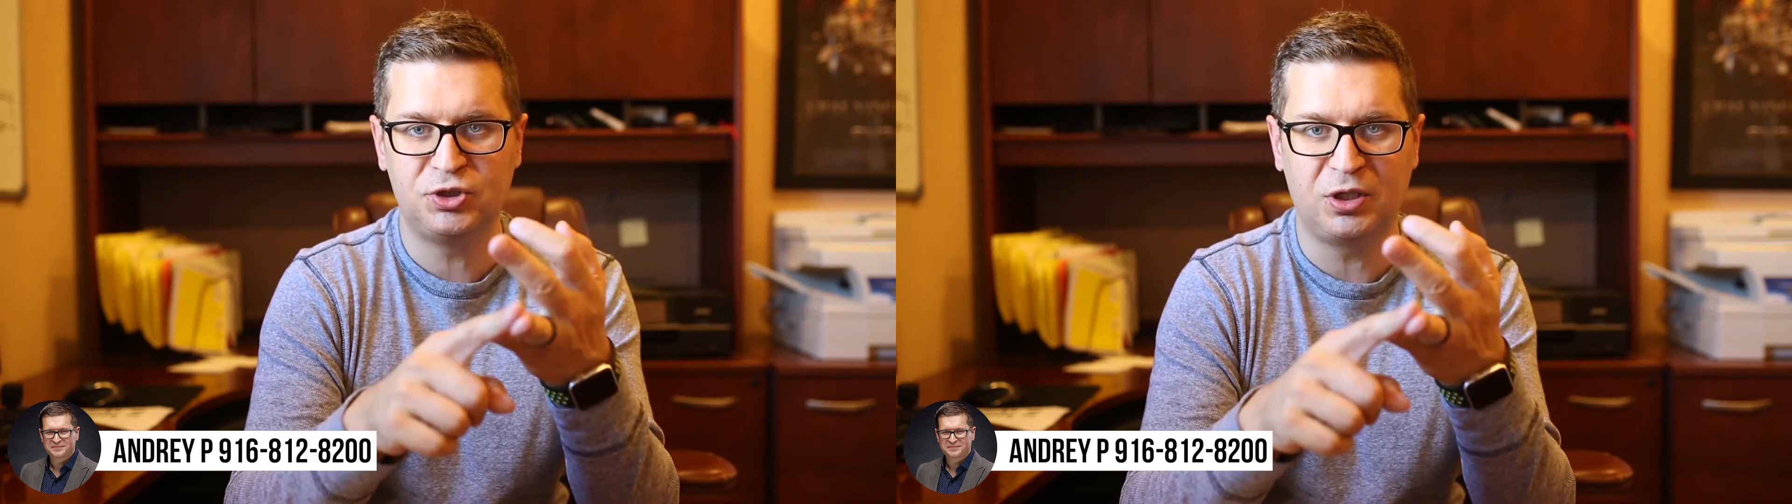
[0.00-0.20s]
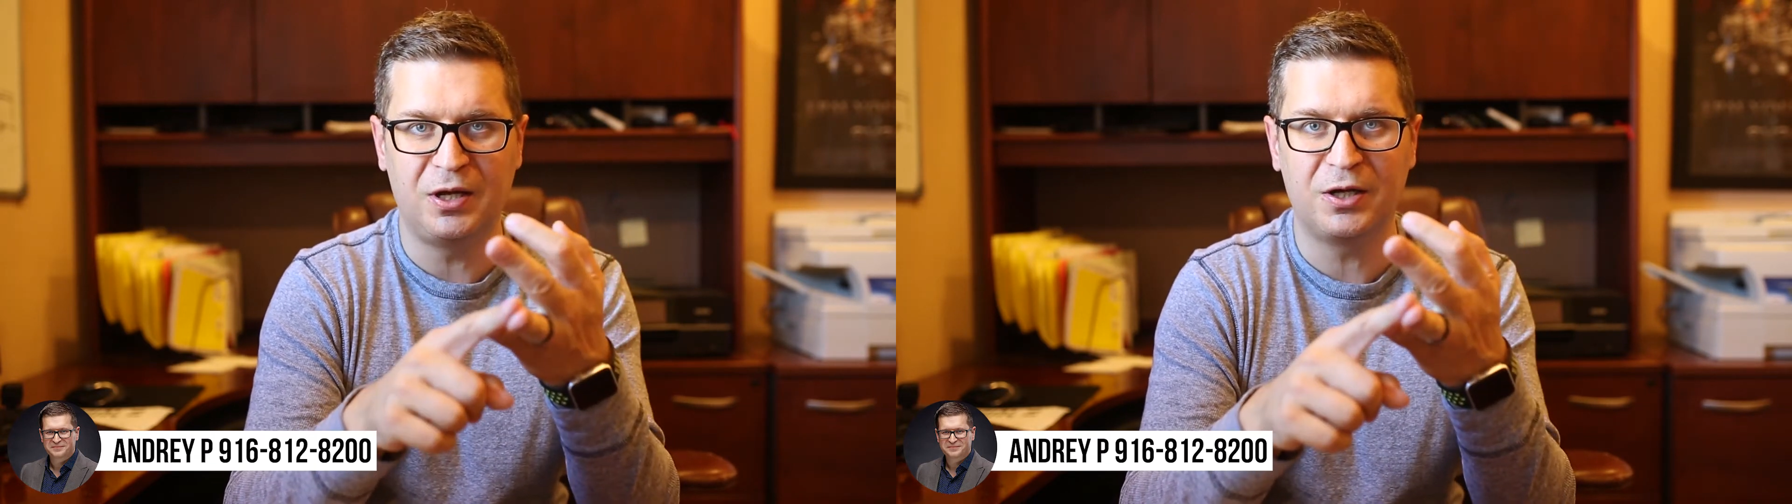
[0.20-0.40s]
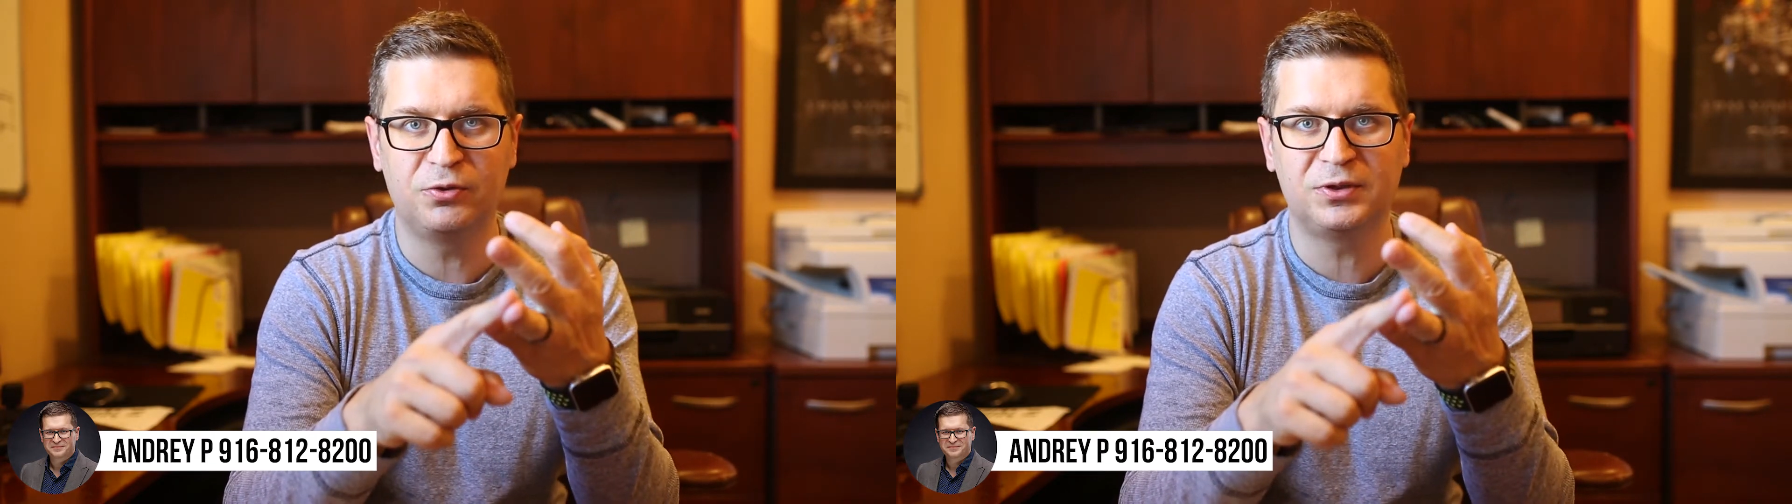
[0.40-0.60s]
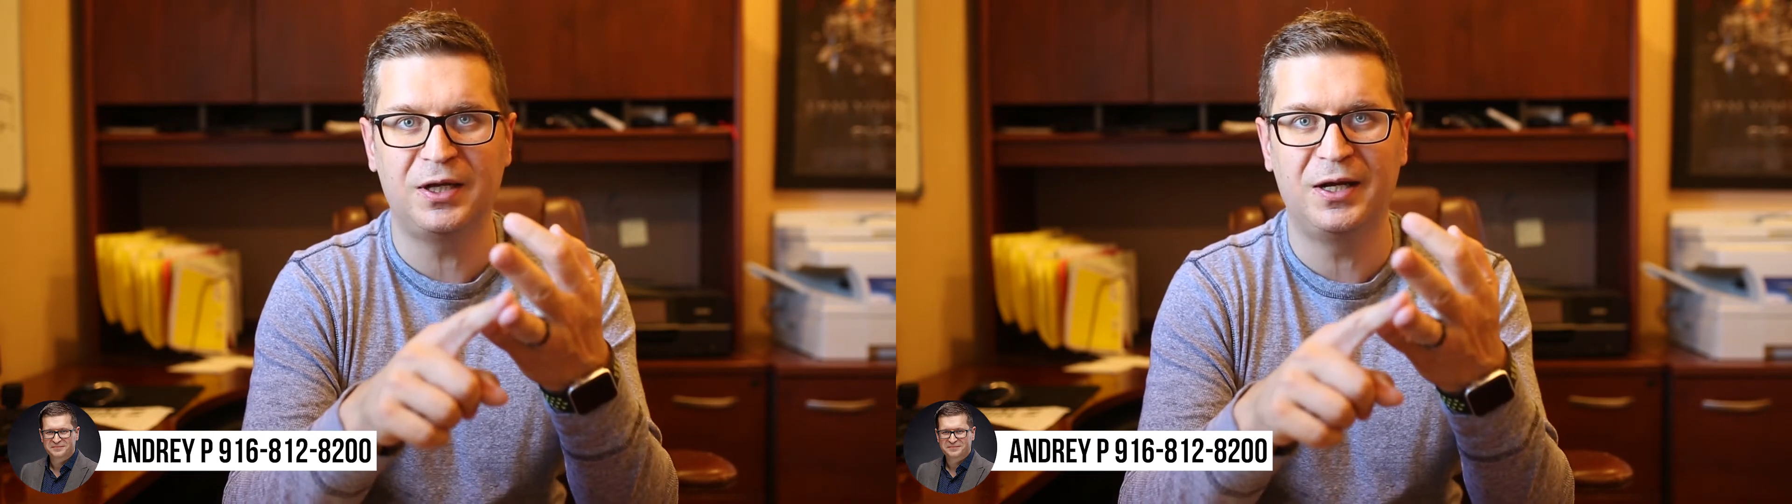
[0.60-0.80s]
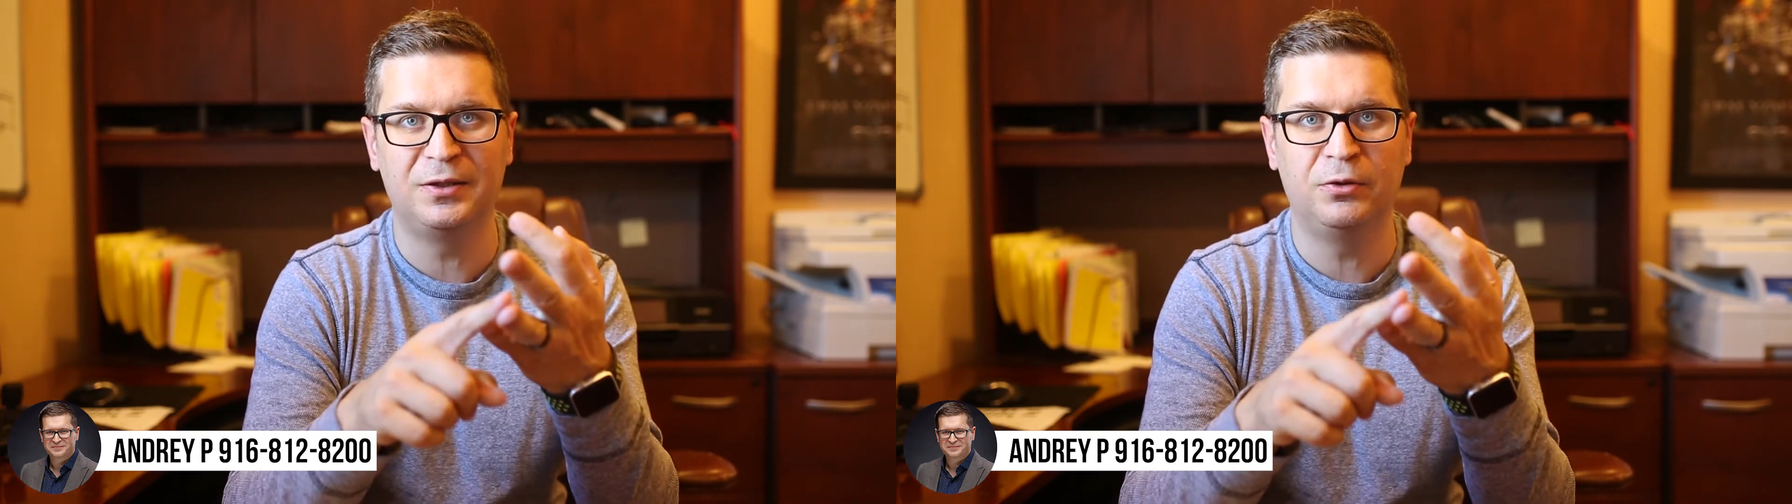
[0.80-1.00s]
Chicago
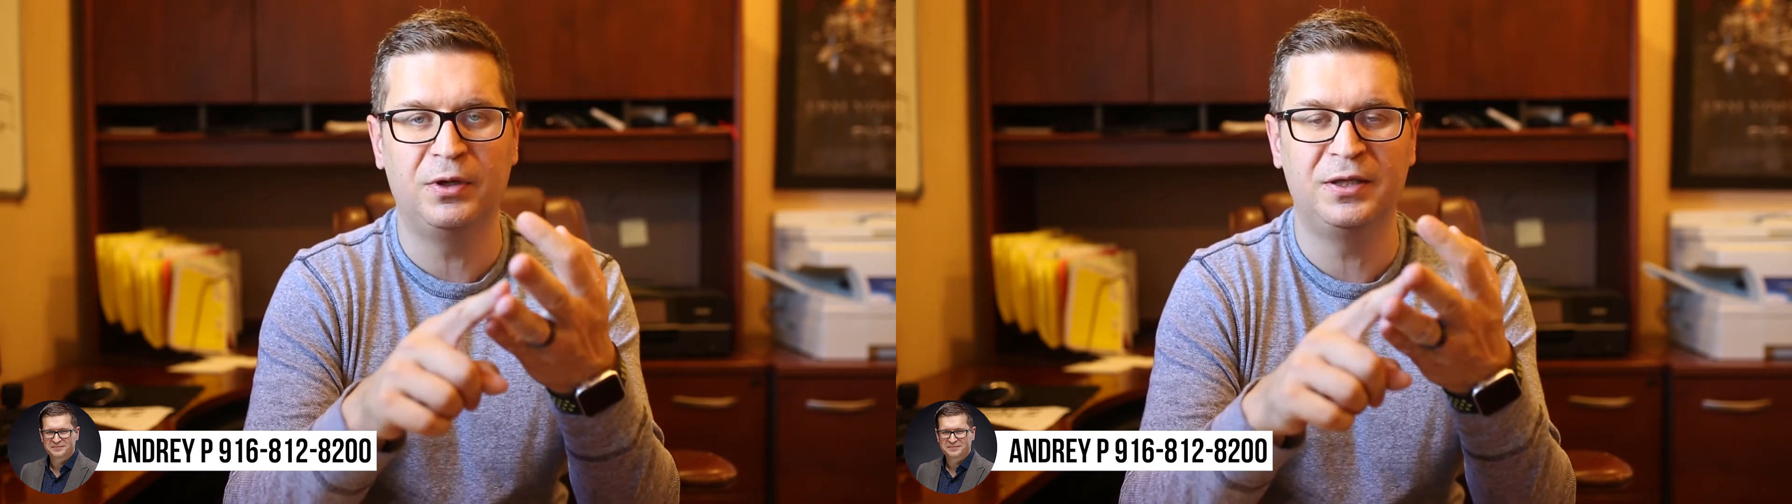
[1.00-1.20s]
Title,